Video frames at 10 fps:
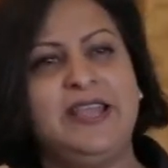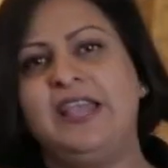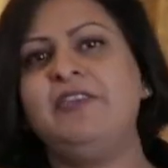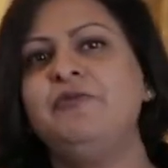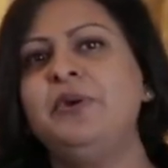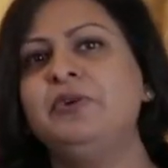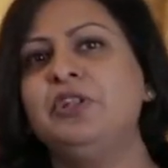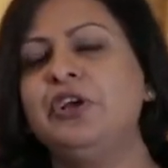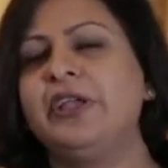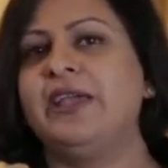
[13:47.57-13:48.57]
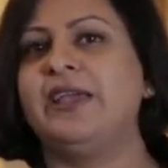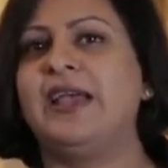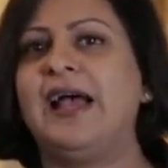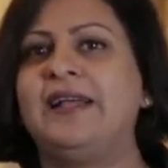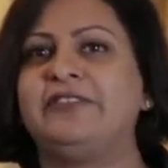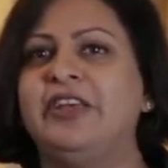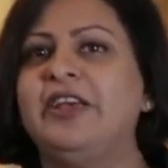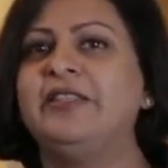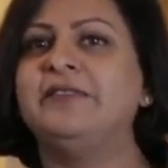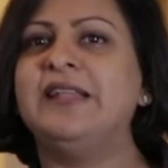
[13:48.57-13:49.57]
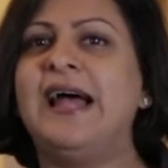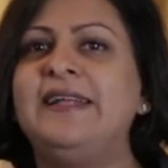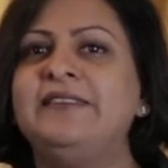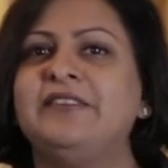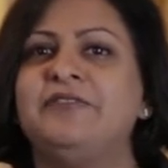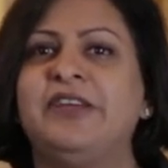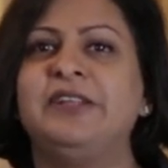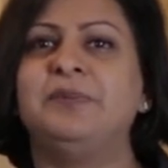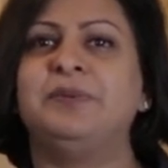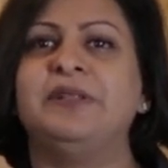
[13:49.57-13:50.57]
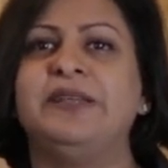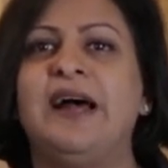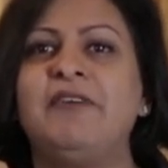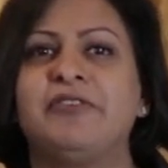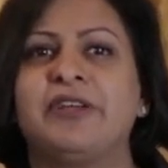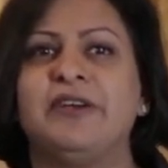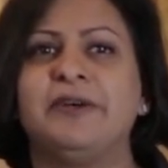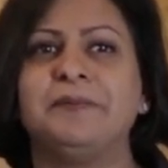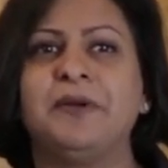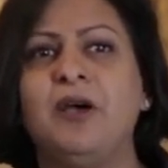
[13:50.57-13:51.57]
If we're looking at the land available in Africa,